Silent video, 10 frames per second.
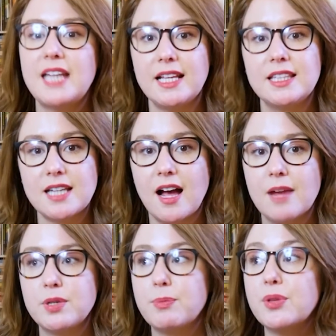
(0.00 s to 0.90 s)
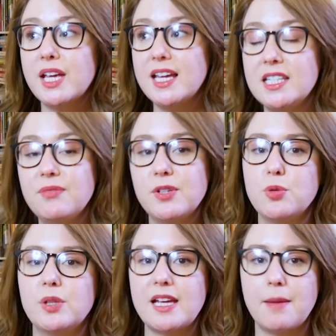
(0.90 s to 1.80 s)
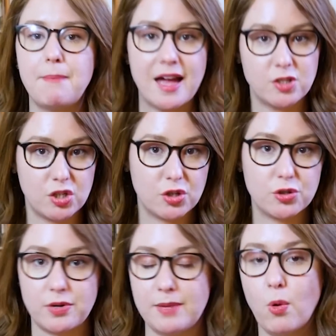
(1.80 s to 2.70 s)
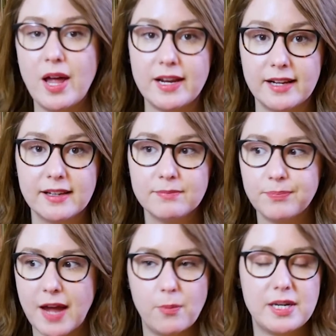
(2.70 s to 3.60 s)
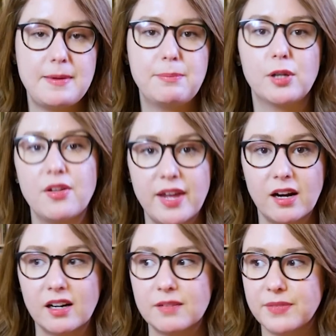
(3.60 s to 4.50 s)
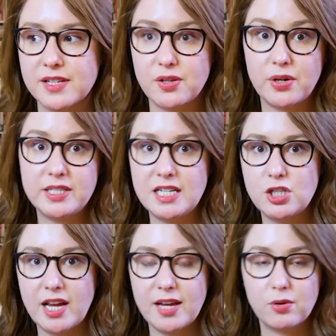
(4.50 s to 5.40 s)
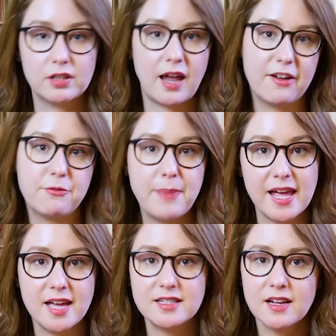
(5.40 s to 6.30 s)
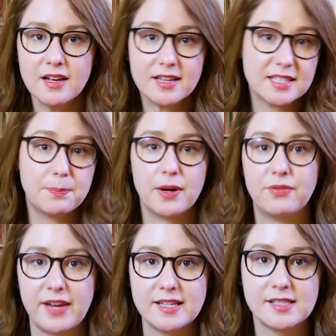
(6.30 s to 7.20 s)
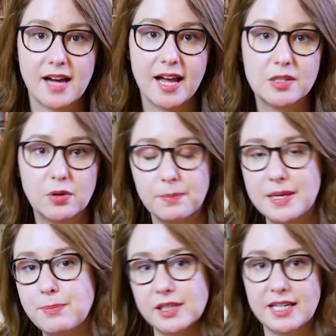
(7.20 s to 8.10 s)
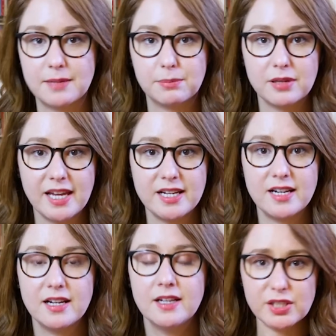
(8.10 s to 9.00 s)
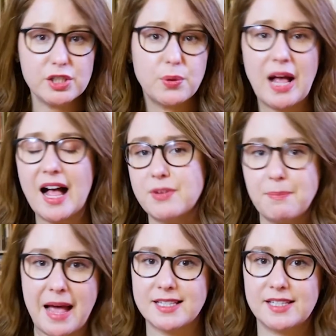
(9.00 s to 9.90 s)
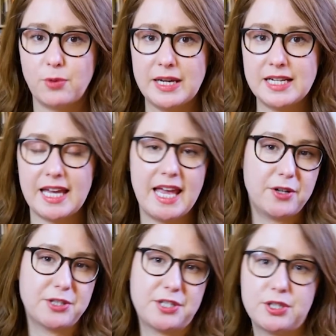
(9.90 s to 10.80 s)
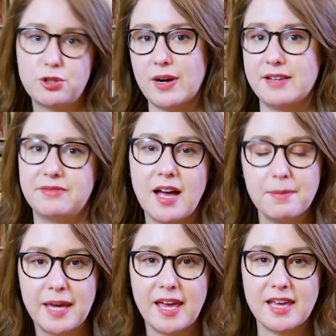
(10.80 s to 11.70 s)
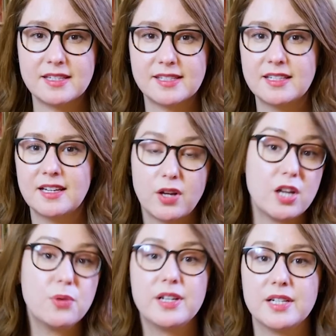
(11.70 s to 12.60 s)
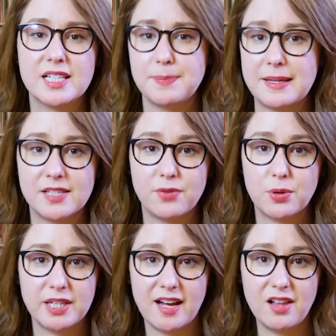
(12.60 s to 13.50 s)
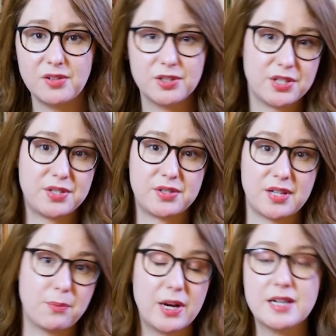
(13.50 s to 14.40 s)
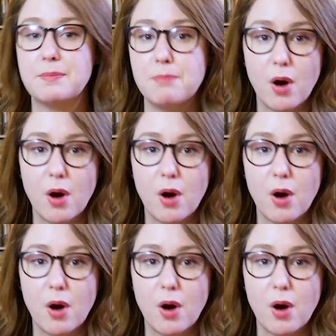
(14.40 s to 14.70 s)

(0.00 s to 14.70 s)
Take the time to both individually imagine your dream wedding. How many people are there? Is there a DJ or a live band? Is it buffet style or are people eating plated? Do you have a massive wedding cake or just a tray of cupcakes? Are you in an expensive hotel or just some random